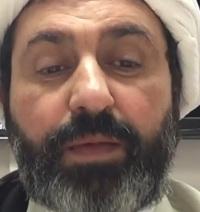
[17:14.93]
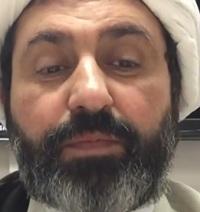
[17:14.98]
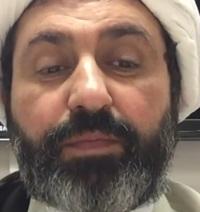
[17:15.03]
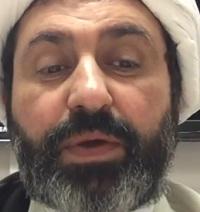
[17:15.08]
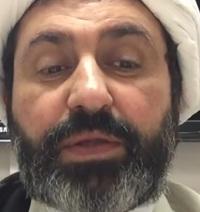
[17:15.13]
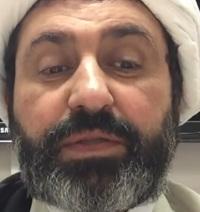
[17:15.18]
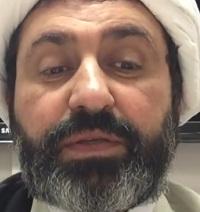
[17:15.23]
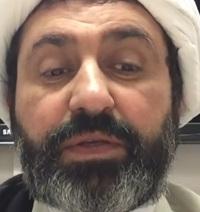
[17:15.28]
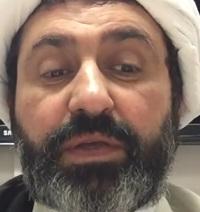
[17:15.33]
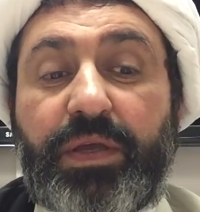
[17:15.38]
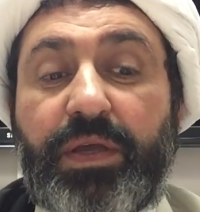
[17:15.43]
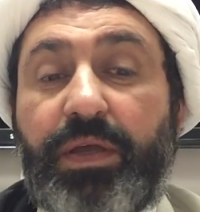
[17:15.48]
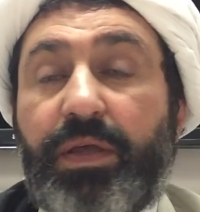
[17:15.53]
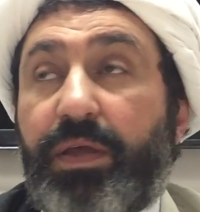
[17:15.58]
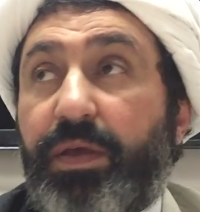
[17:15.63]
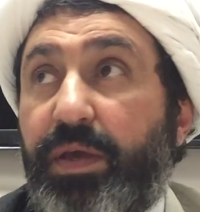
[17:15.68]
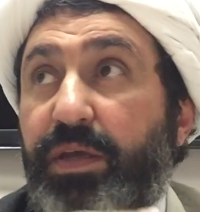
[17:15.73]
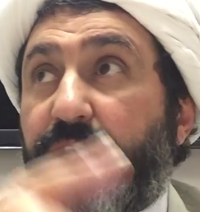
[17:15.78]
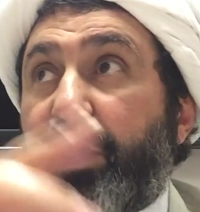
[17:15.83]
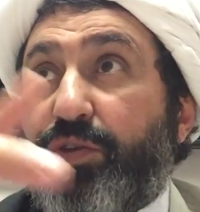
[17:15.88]
But
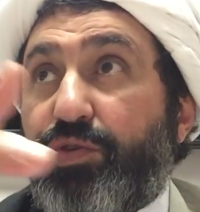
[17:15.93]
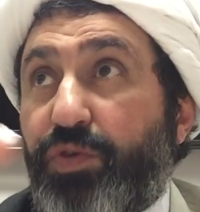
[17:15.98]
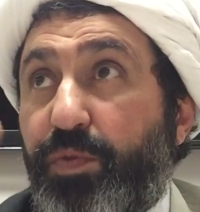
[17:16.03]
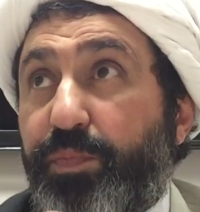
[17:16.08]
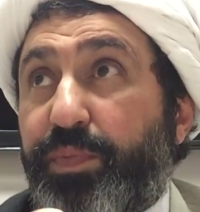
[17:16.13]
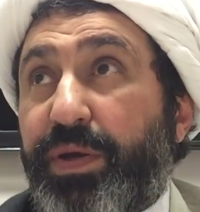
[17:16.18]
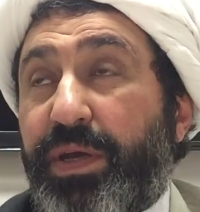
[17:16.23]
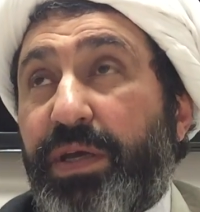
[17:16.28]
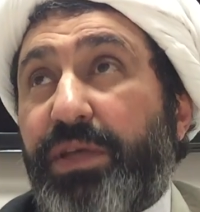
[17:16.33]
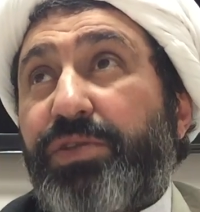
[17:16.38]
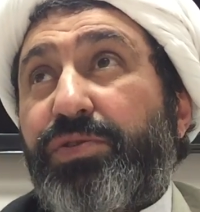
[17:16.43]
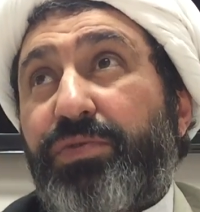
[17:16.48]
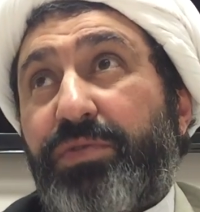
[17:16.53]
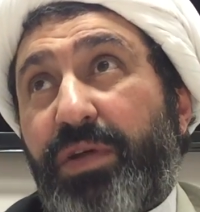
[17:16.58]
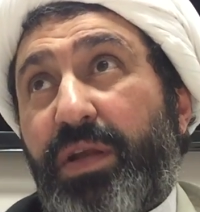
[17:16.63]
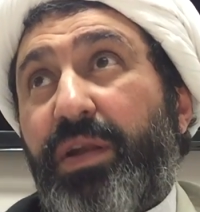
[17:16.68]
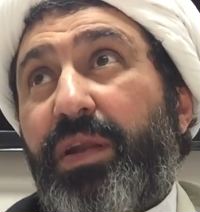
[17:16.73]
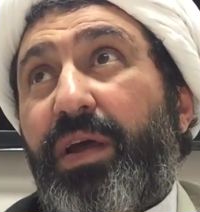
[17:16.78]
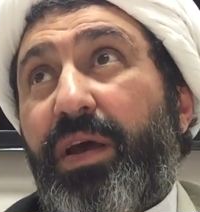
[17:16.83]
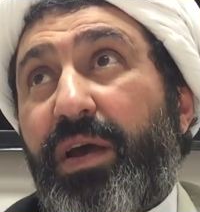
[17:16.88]
in your
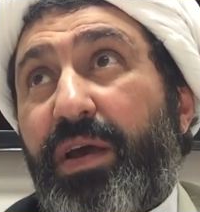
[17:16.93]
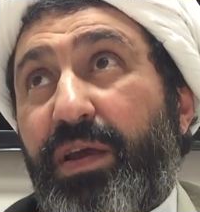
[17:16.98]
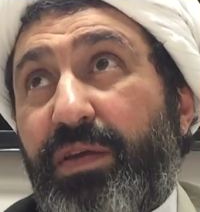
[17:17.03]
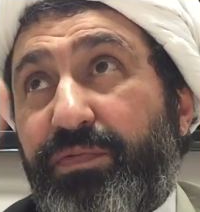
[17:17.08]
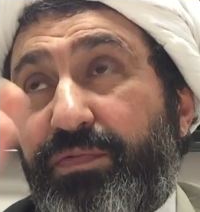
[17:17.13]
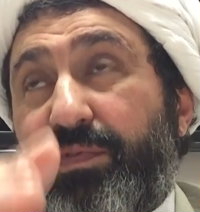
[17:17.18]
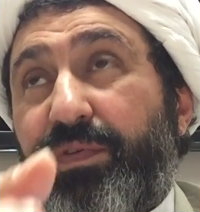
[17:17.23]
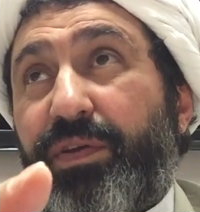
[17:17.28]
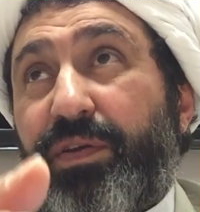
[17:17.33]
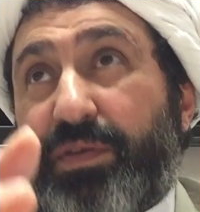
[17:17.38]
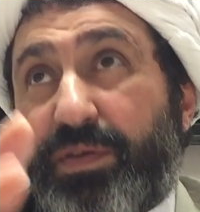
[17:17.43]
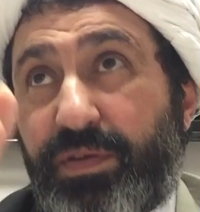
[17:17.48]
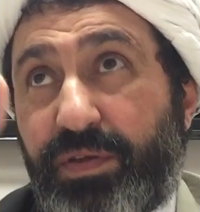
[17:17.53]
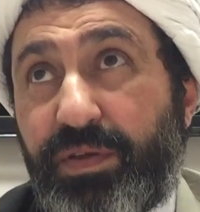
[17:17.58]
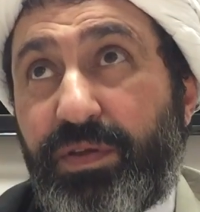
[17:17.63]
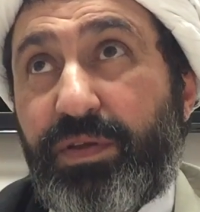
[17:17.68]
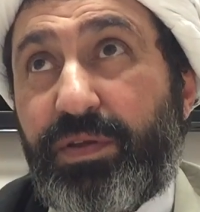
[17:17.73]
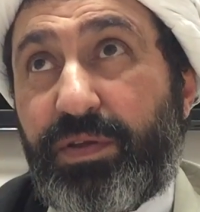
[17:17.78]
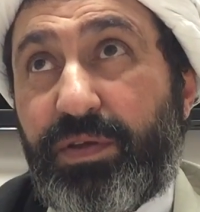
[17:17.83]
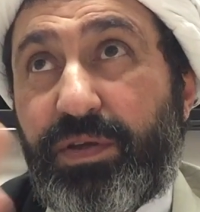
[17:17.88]
personal life,
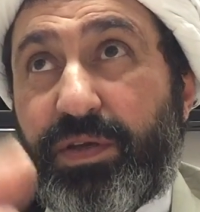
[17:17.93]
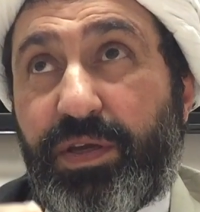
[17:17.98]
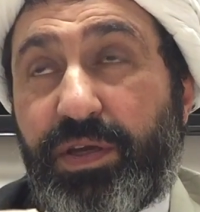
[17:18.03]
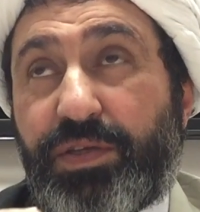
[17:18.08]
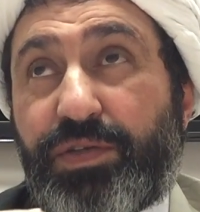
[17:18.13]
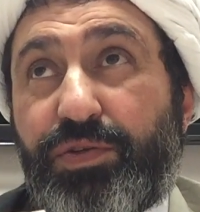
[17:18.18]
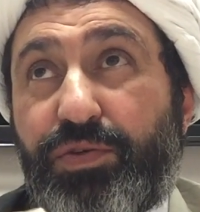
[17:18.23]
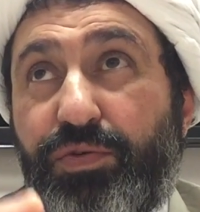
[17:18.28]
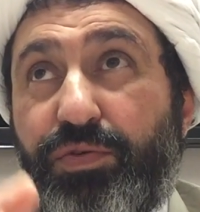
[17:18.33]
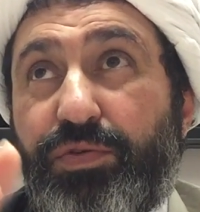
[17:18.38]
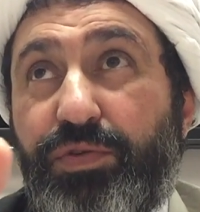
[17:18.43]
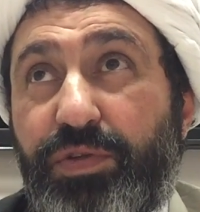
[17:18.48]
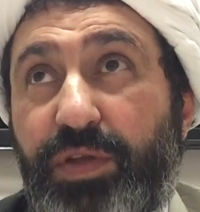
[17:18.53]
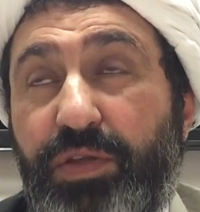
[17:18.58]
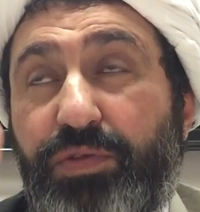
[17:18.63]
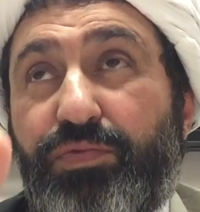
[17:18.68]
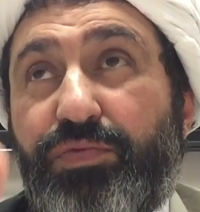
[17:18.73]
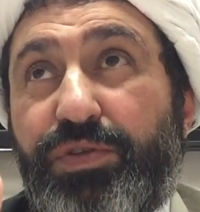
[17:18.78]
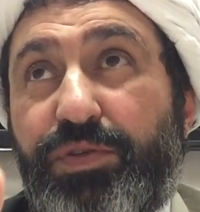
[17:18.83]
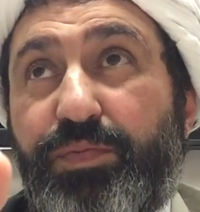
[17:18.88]
it's good
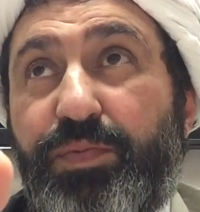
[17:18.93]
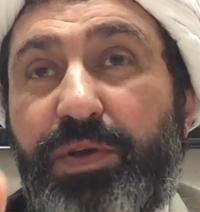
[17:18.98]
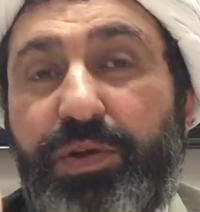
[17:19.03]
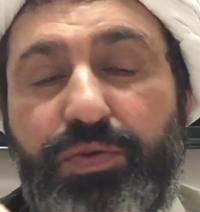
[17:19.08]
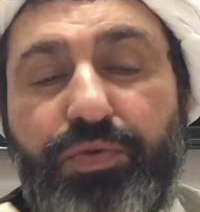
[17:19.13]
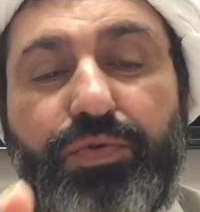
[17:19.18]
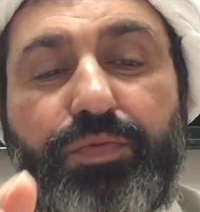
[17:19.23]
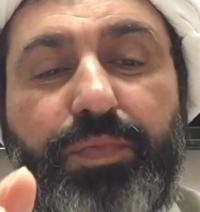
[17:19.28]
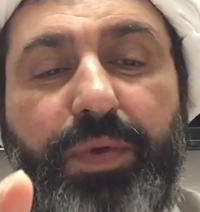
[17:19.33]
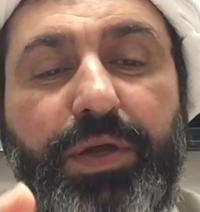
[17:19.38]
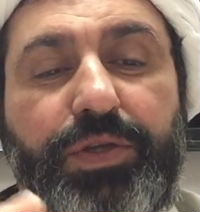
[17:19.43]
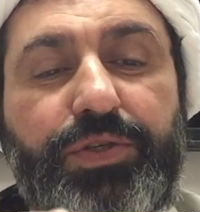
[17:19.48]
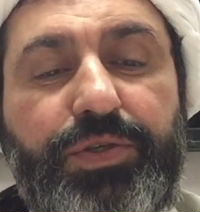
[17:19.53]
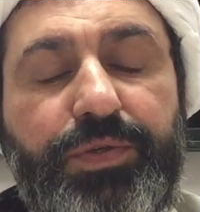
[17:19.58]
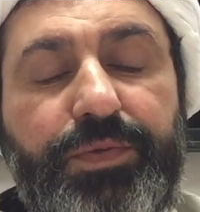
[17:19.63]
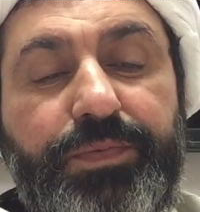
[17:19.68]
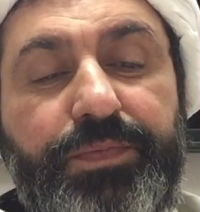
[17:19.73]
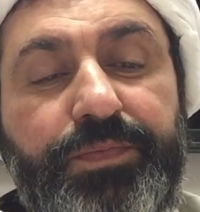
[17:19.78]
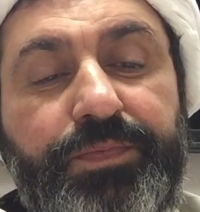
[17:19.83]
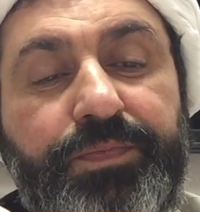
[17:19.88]
not to speak too
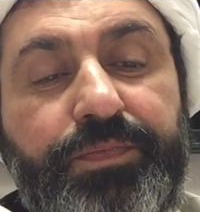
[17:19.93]
much.